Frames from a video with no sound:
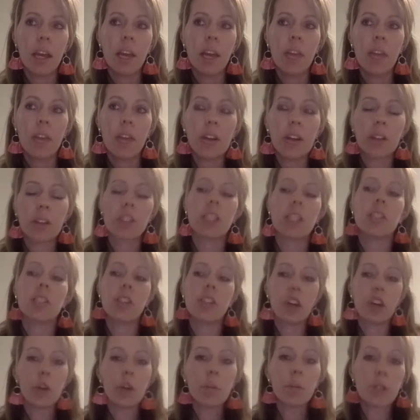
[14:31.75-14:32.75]
there's these
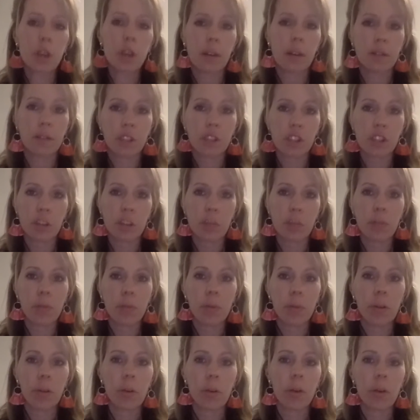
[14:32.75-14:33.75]
hoops you have to jump
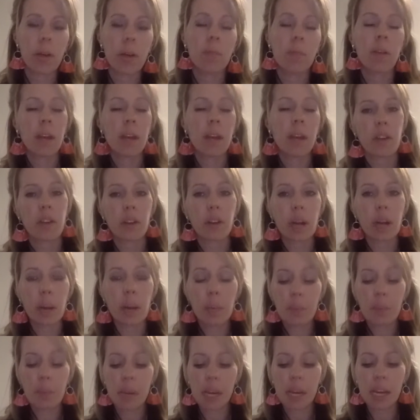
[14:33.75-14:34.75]
through in many other
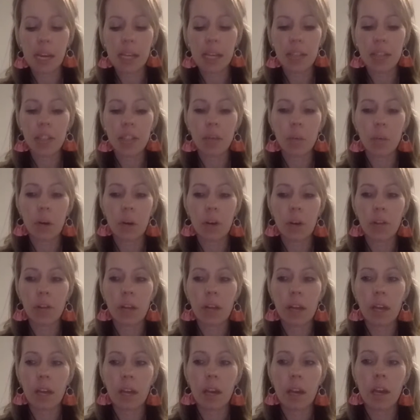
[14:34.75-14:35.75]
companies where
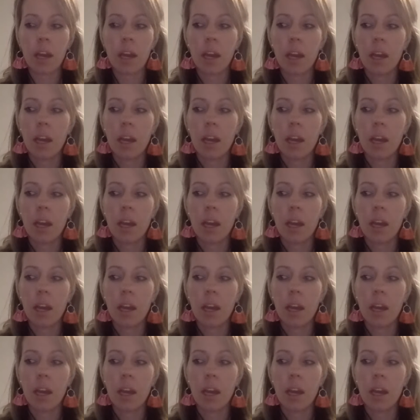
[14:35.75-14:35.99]
then